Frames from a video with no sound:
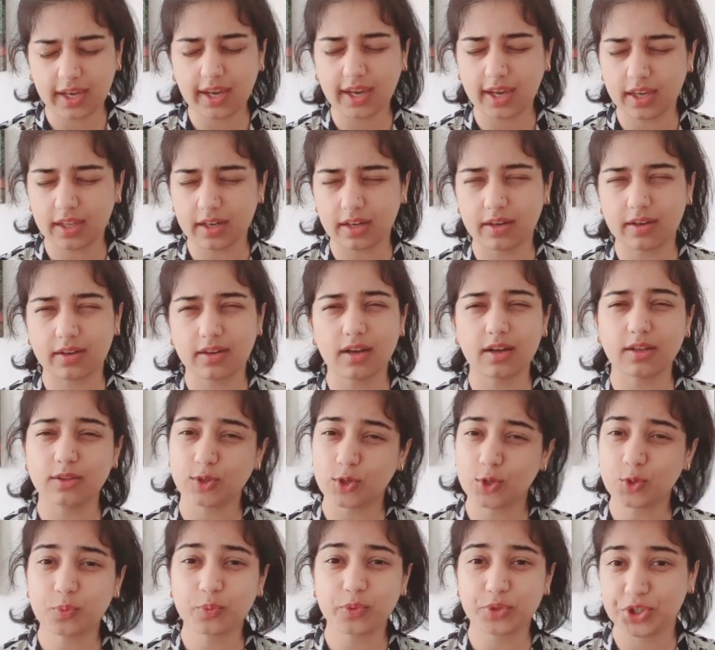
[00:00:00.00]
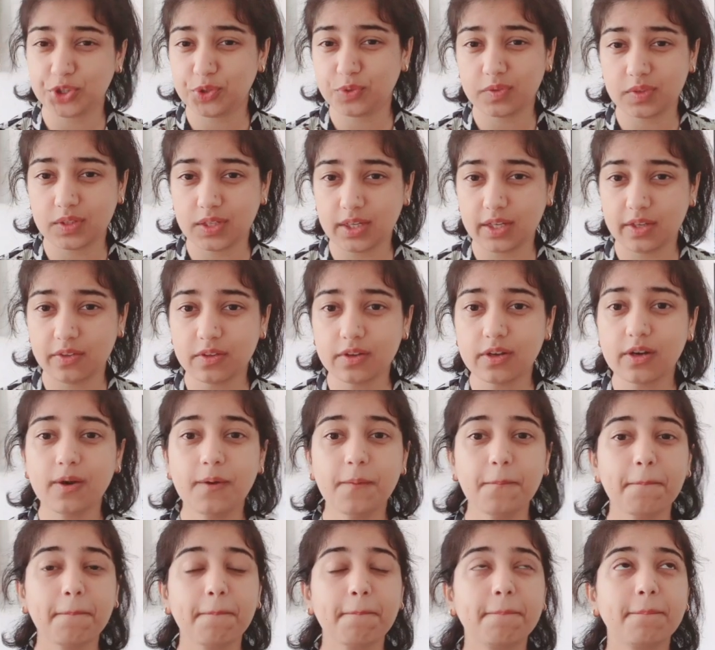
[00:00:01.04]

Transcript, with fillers: hated Alone With You in the Ether.